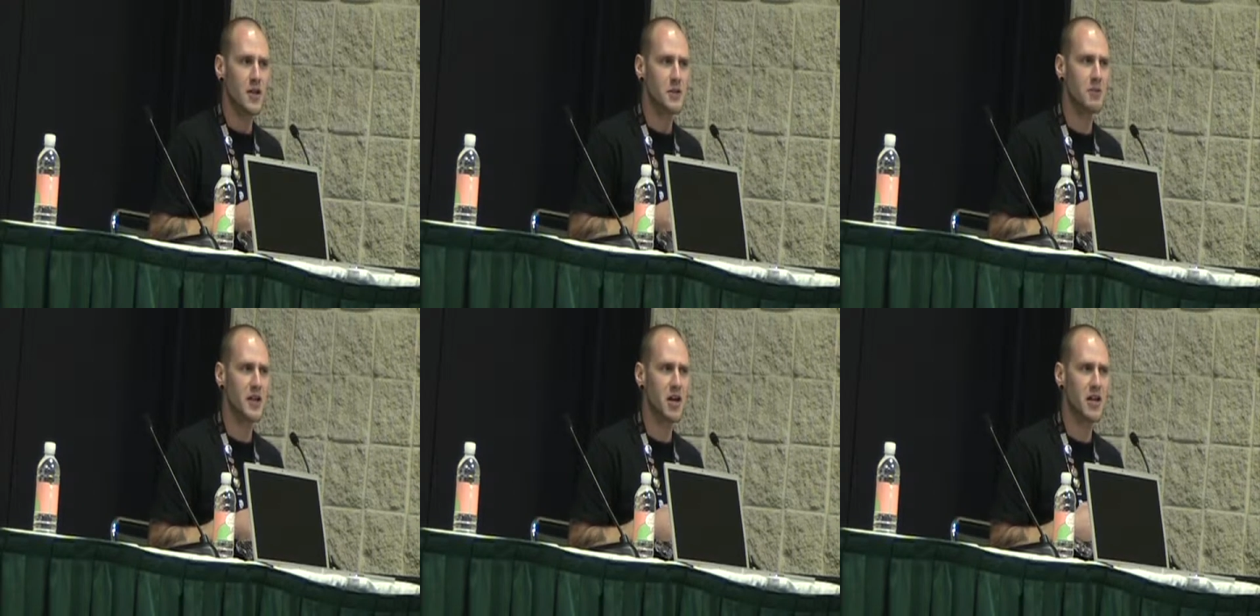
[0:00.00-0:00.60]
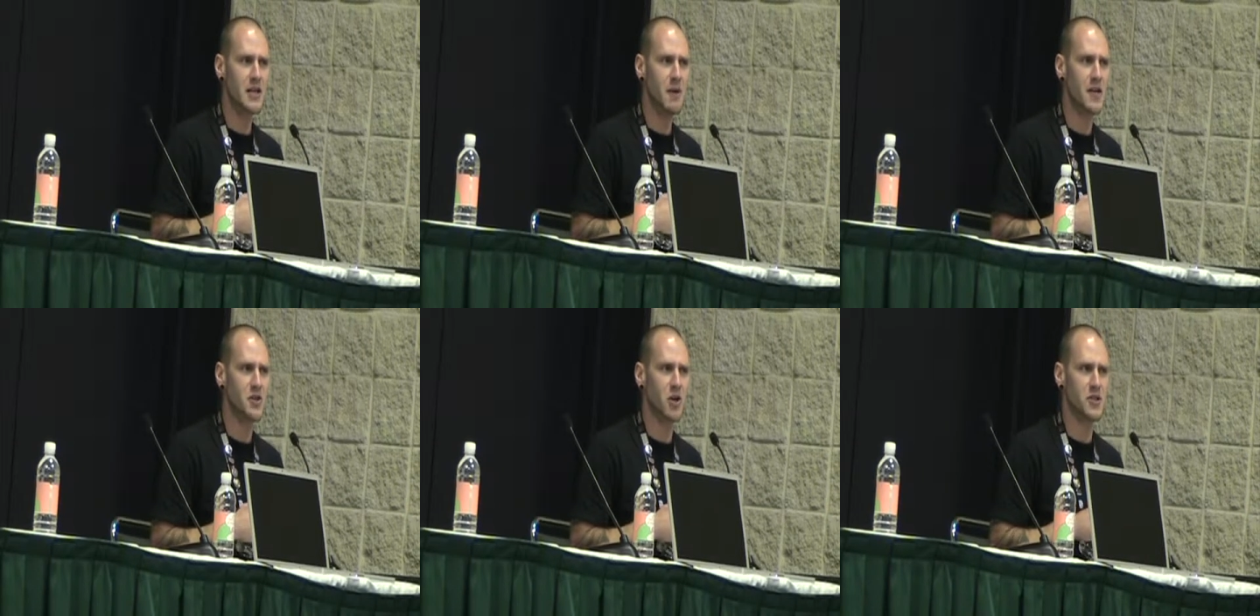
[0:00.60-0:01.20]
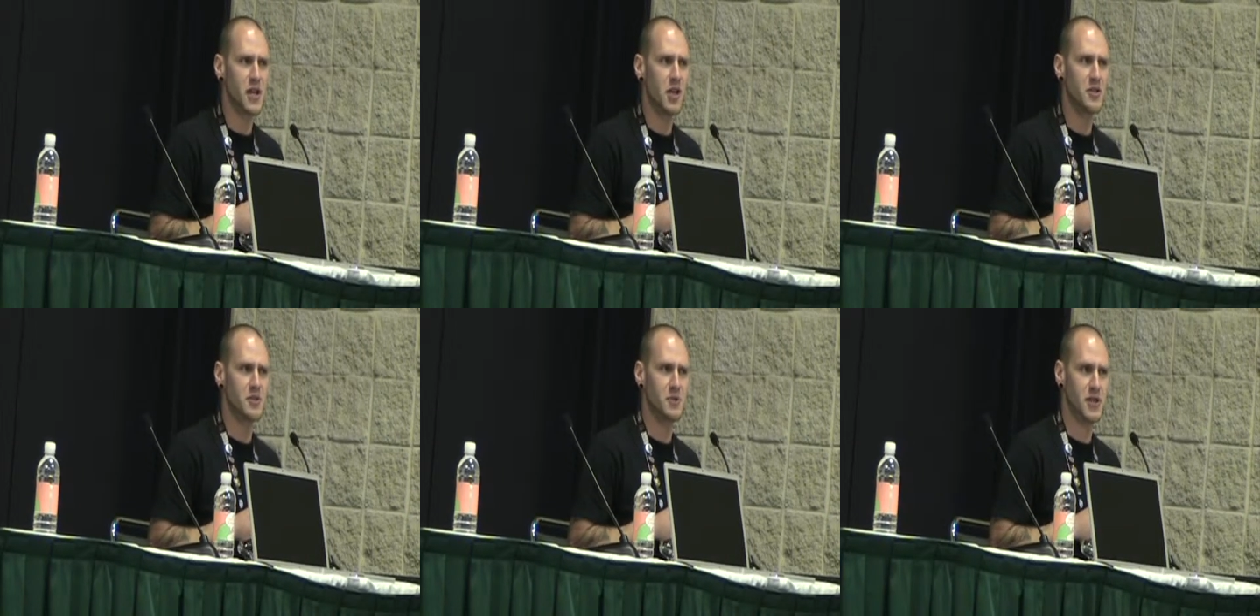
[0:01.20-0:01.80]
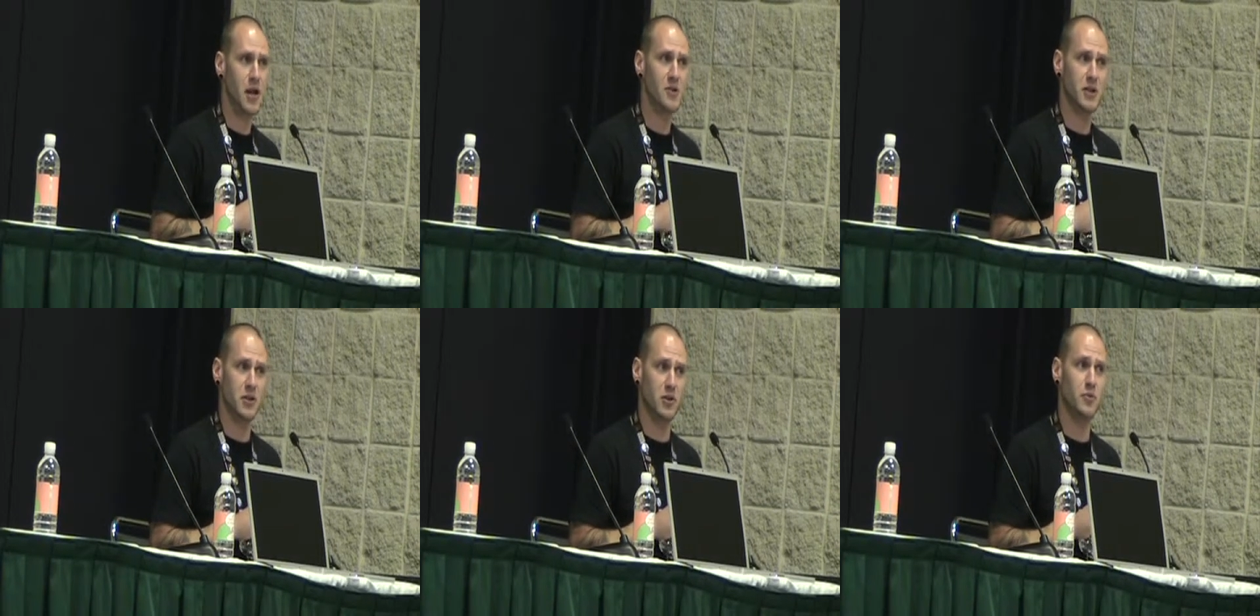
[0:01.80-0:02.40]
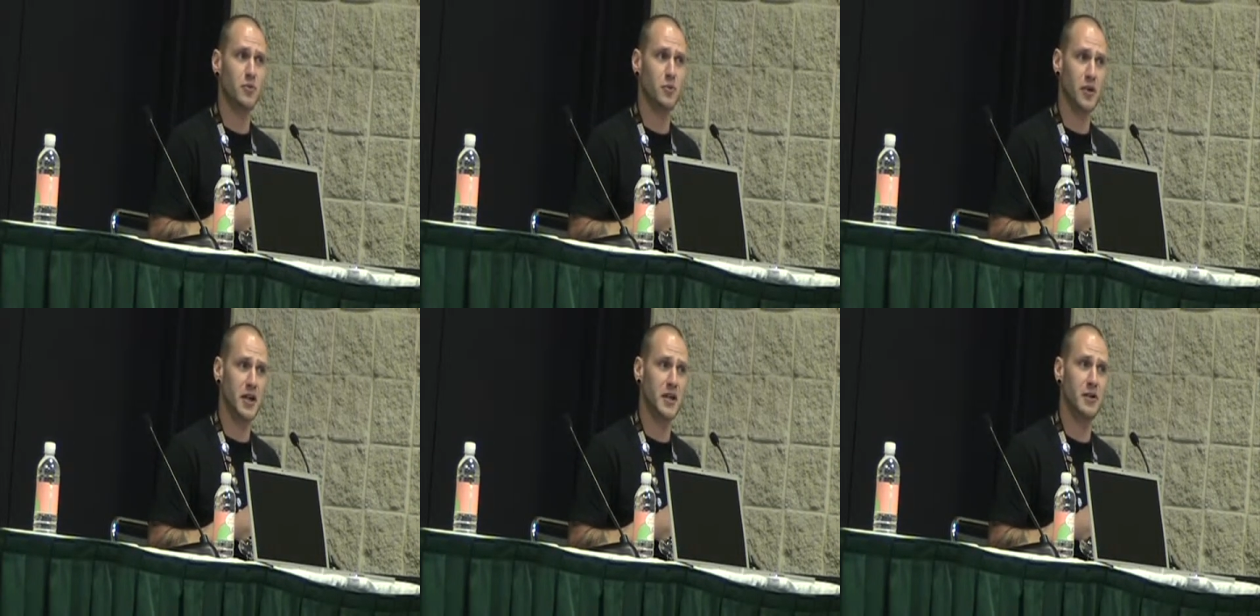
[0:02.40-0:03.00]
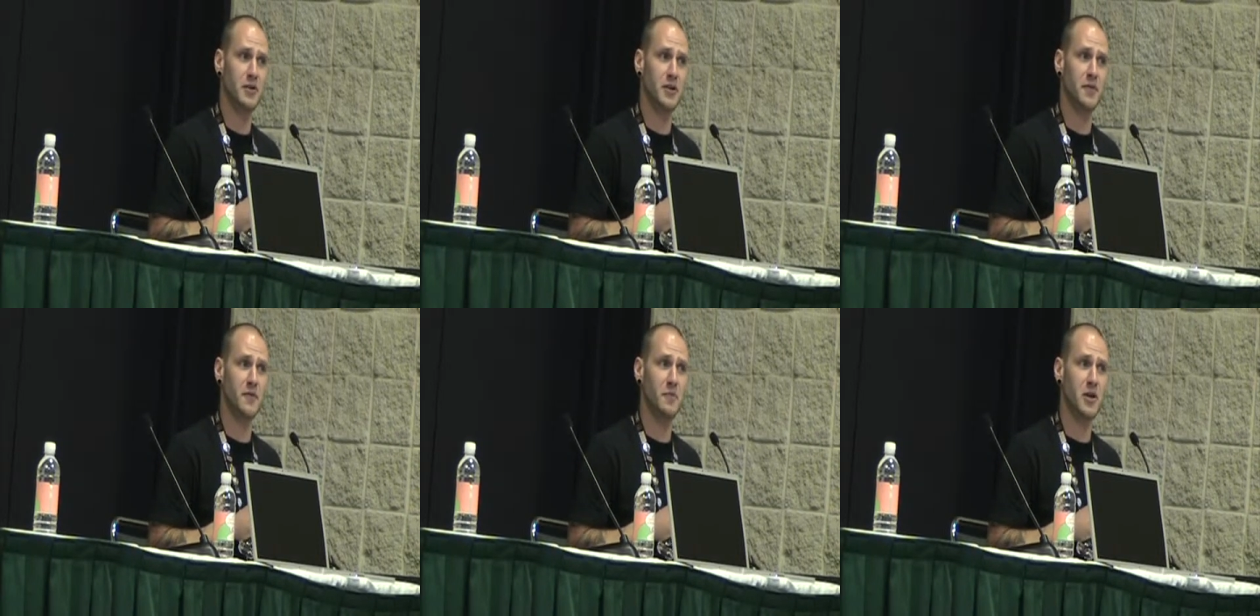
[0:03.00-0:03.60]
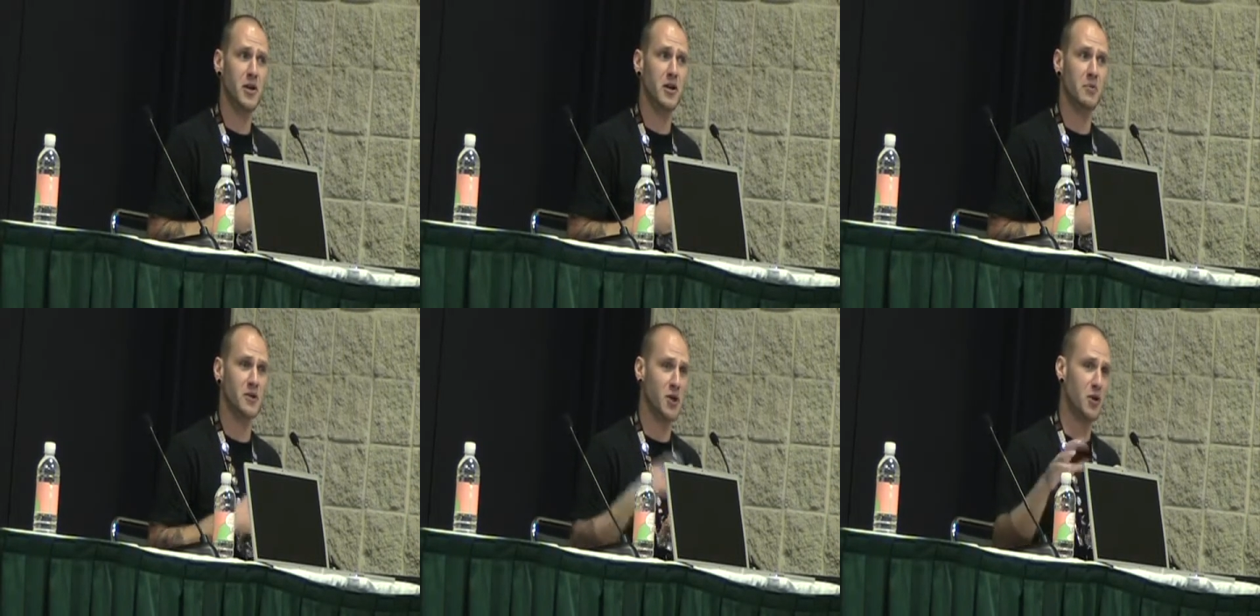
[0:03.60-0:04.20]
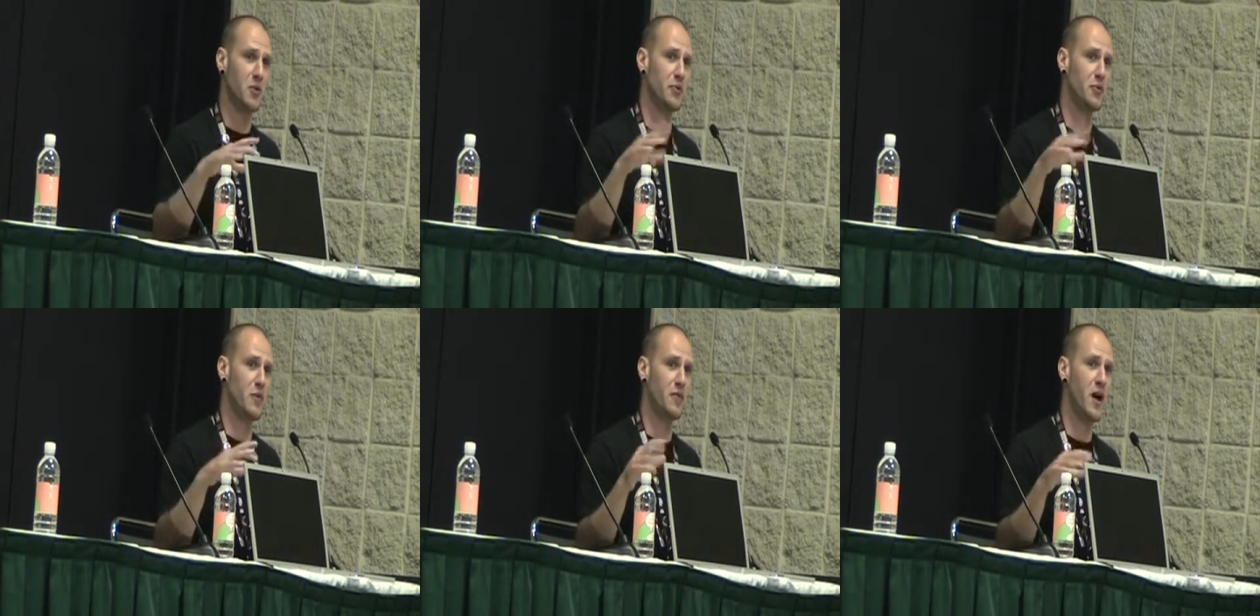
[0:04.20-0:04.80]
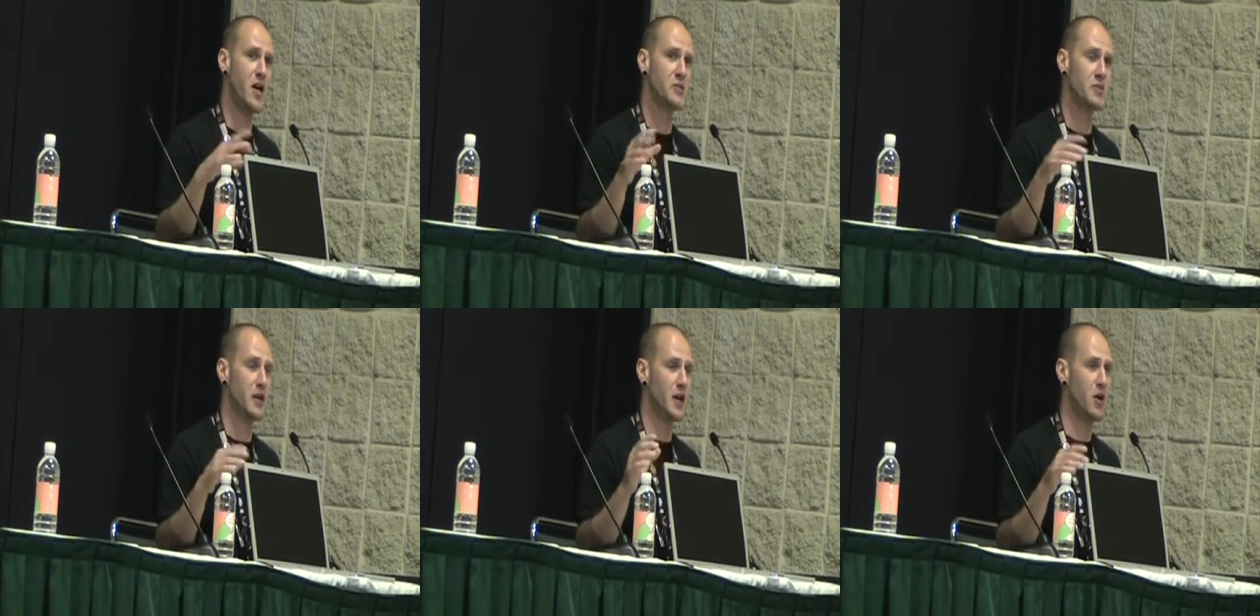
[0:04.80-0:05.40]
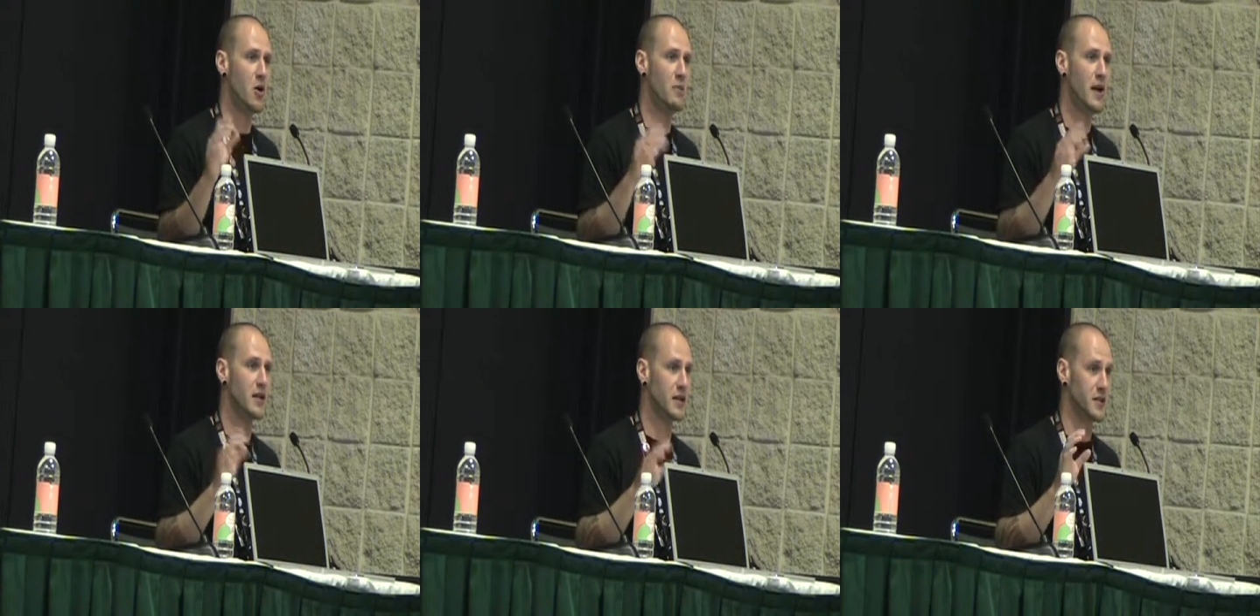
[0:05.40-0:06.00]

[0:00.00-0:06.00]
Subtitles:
some lady on eBay started selling some cells that looked really, really familiar, and we started going through our files, and we were like, oh man,